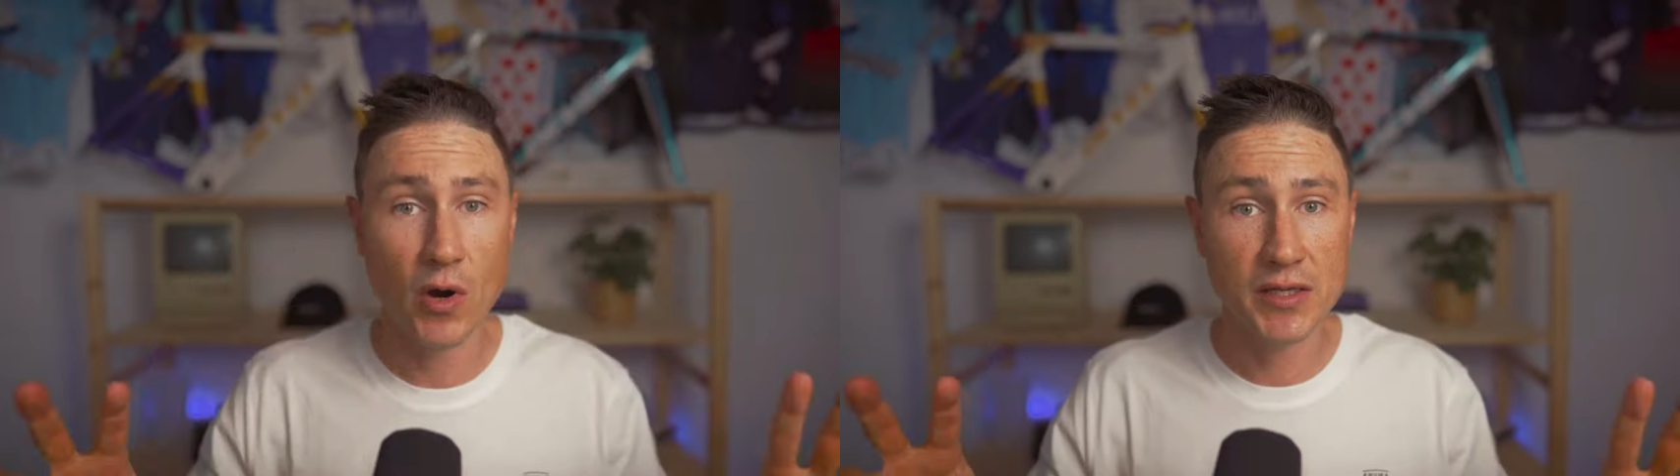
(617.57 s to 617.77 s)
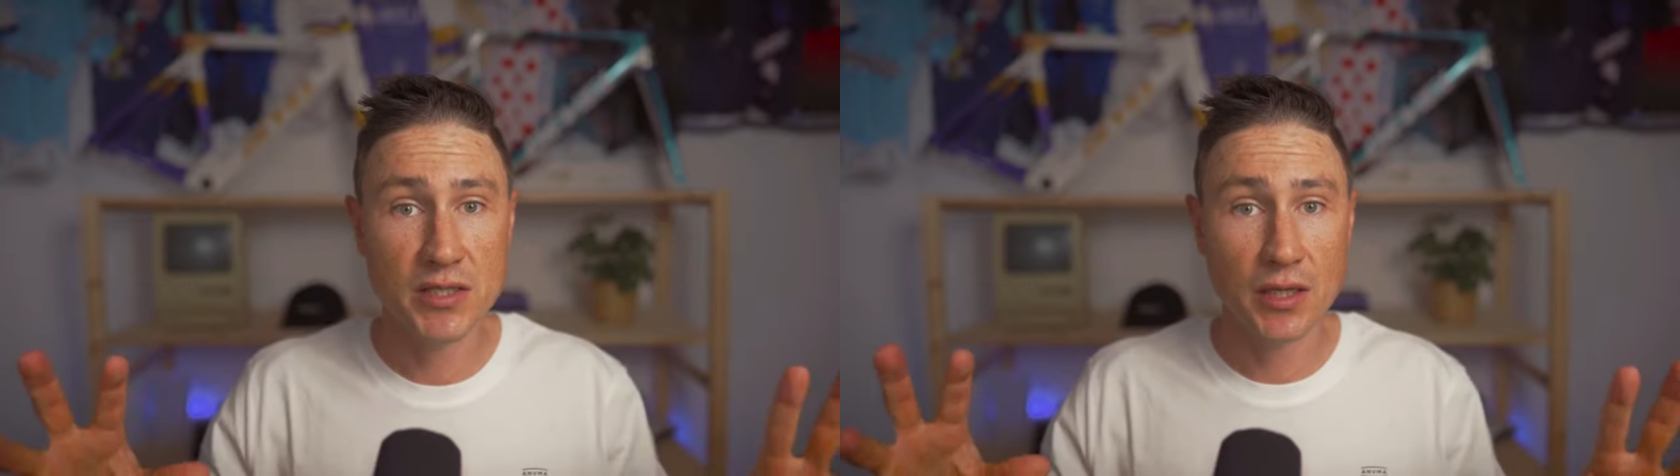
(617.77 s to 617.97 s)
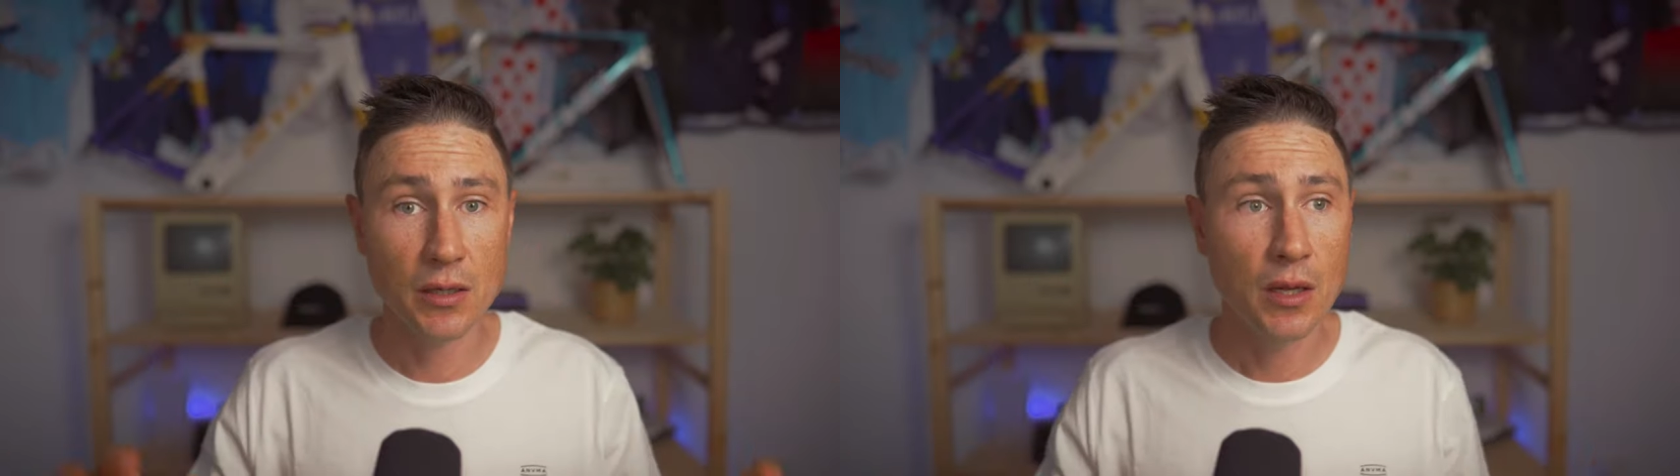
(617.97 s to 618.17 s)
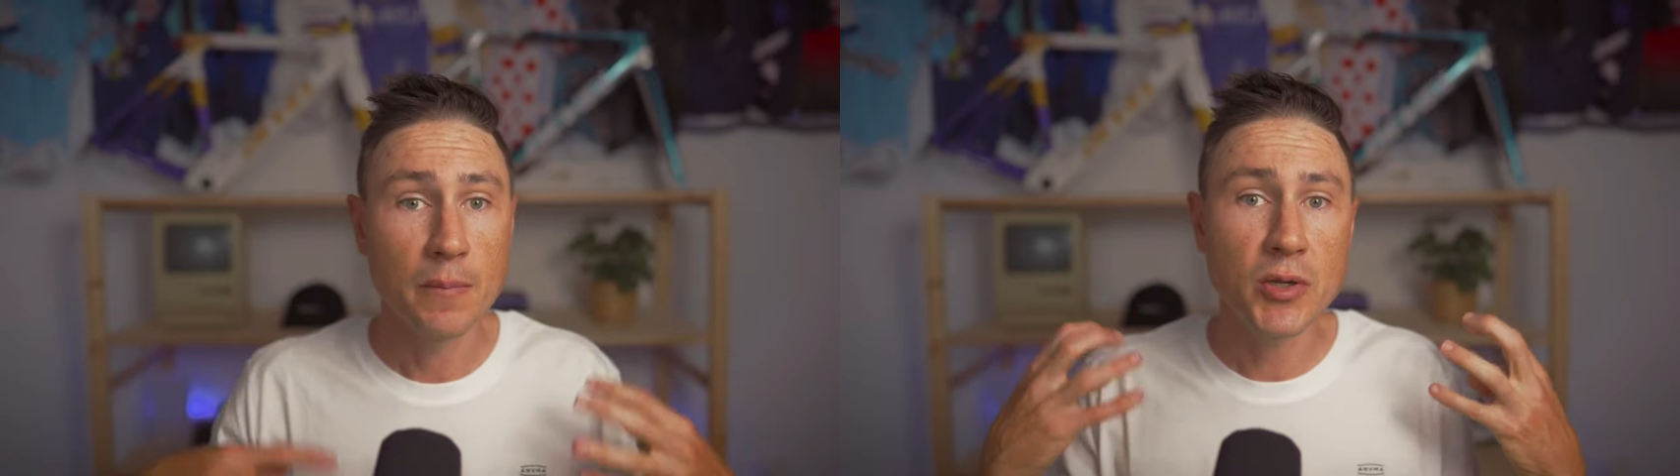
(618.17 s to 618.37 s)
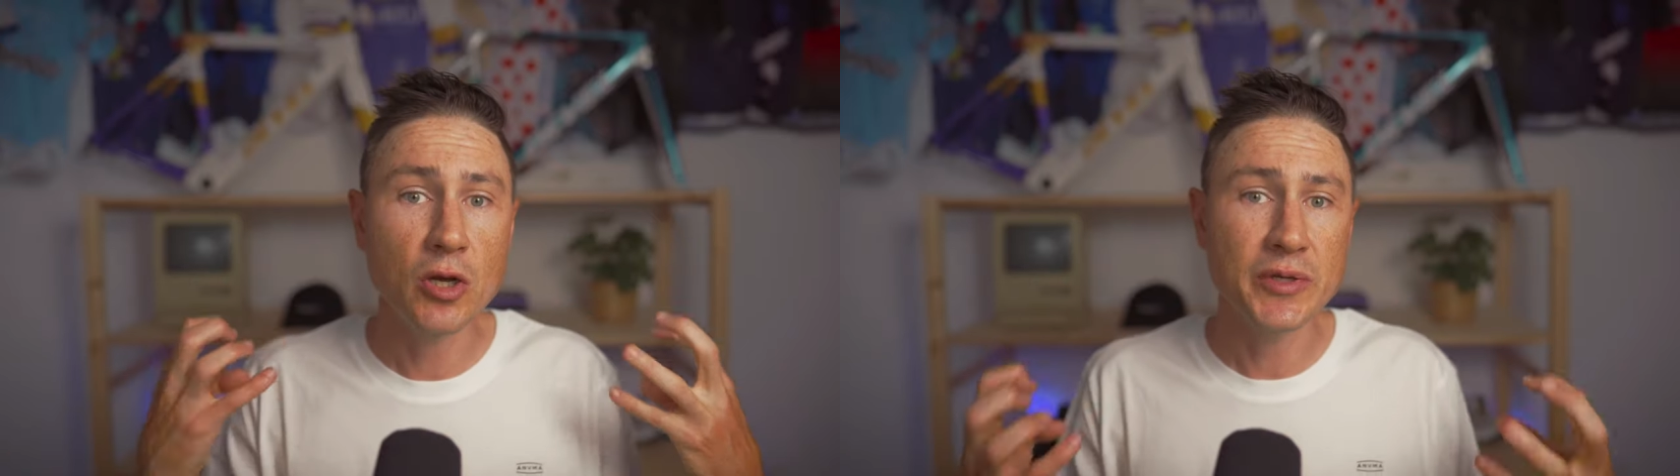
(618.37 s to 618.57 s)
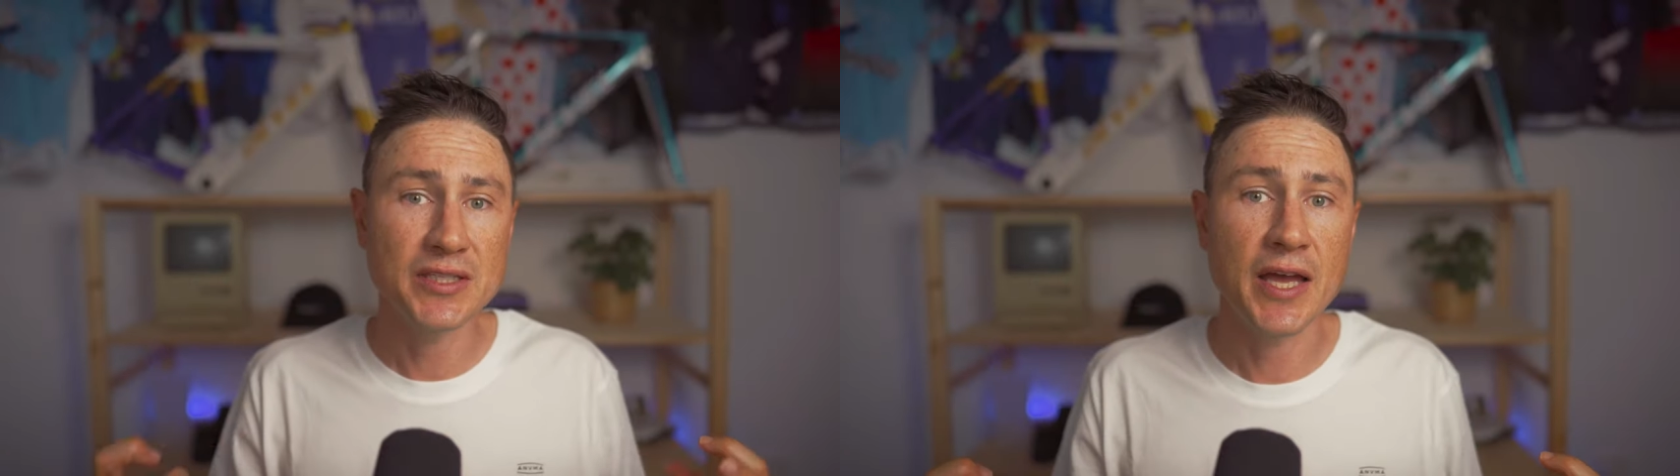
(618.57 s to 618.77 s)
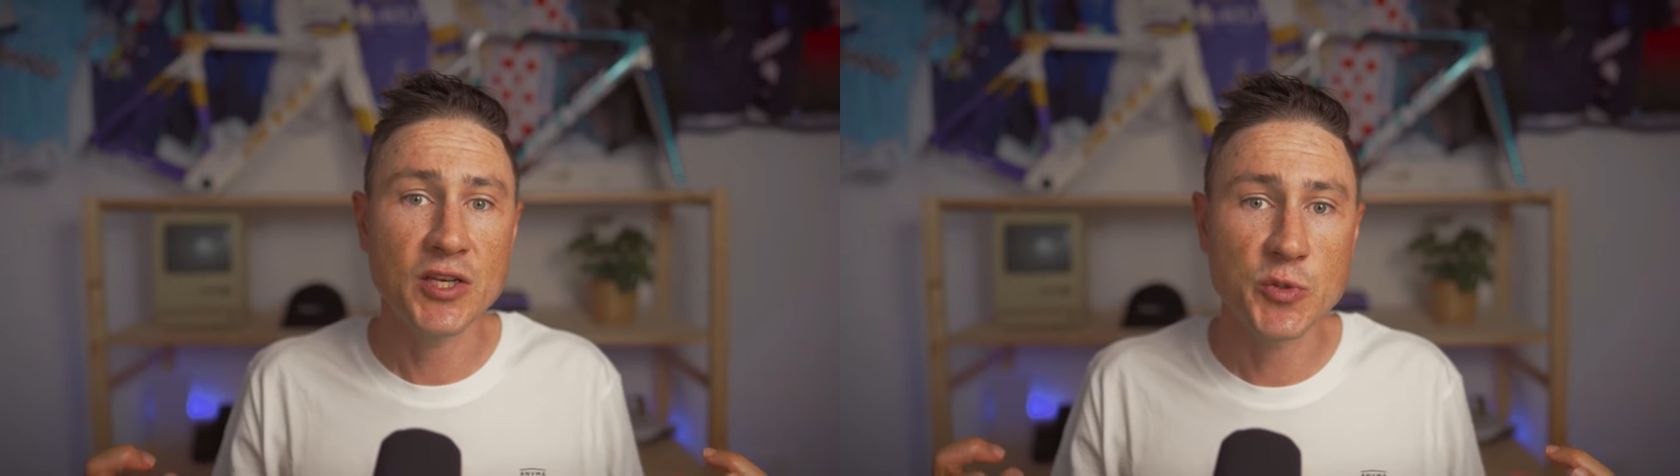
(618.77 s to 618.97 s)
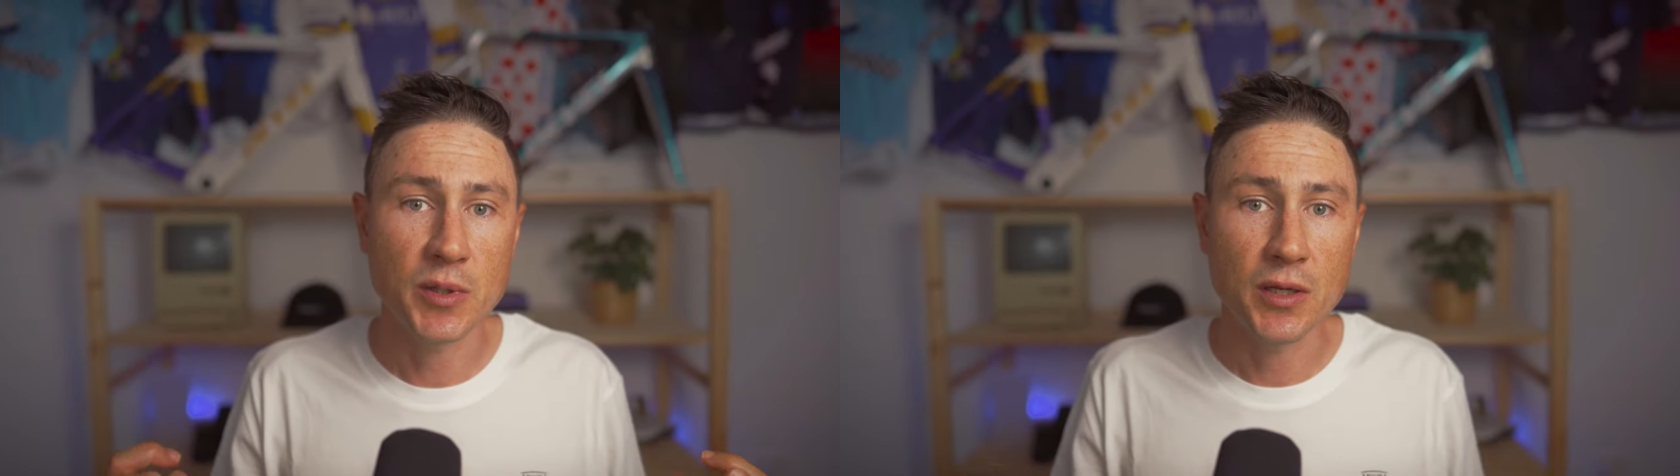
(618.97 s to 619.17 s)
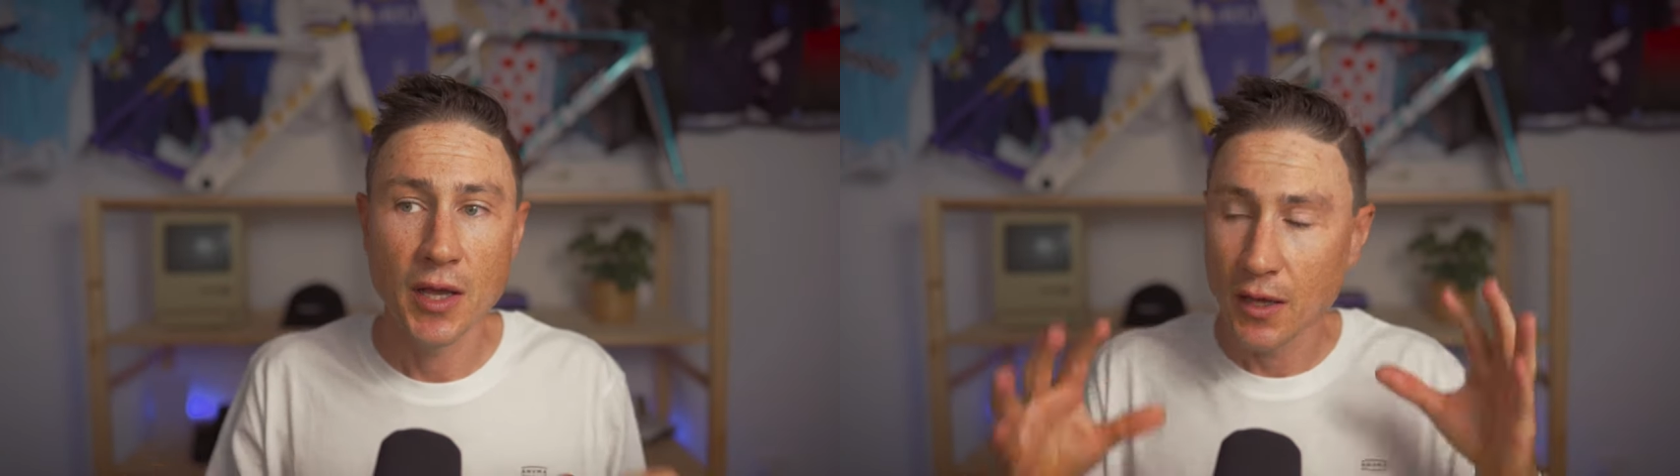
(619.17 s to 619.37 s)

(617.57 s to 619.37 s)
racing it, but no attachment.